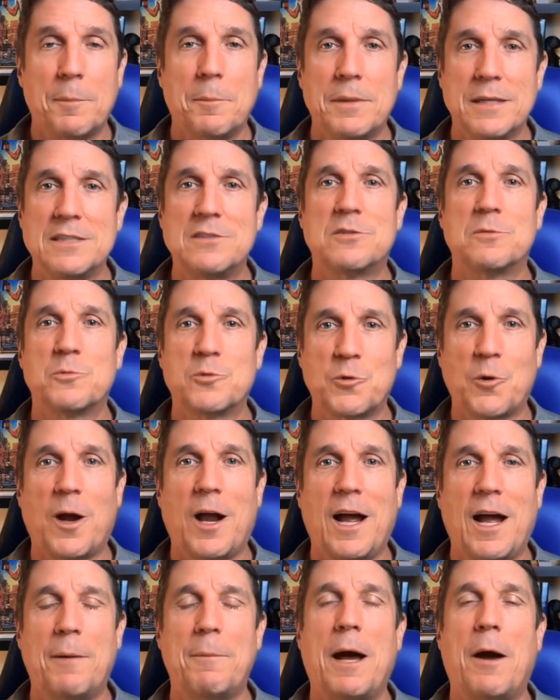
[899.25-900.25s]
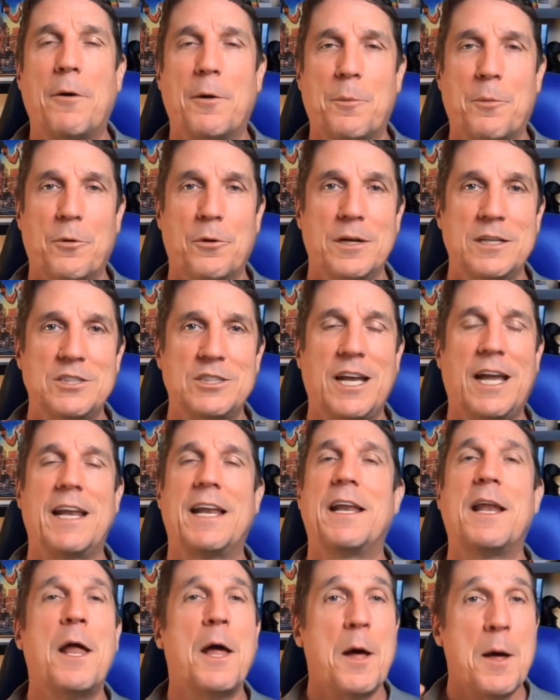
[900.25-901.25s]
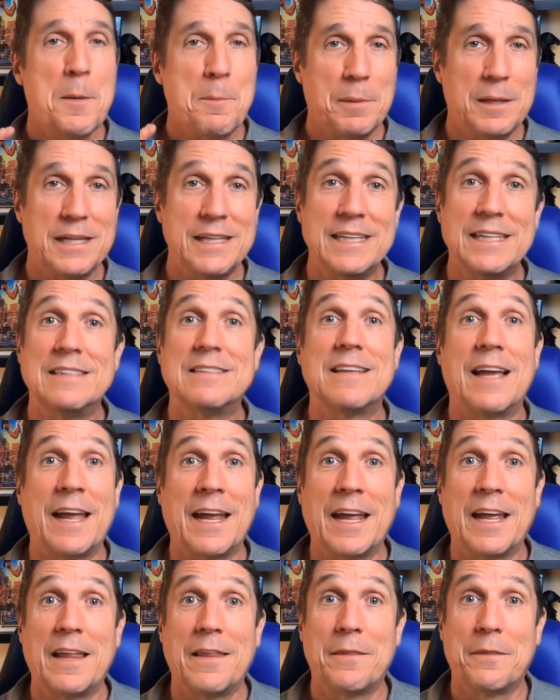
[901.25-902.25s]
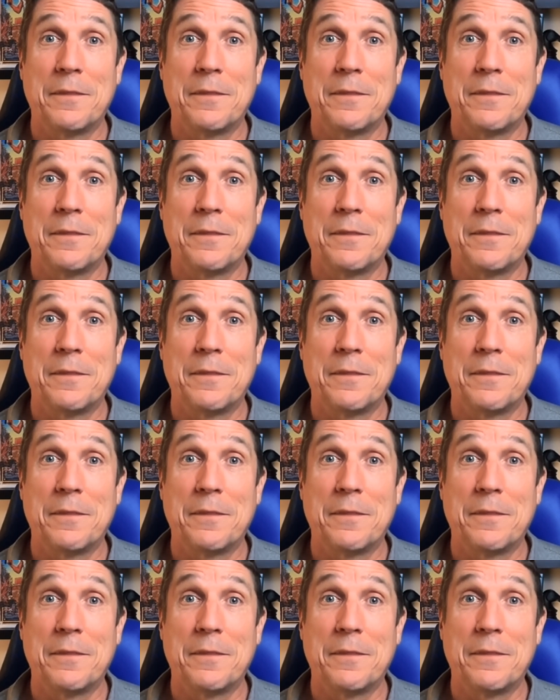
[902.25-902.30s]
Please subscribe. I would appreciate it. Please and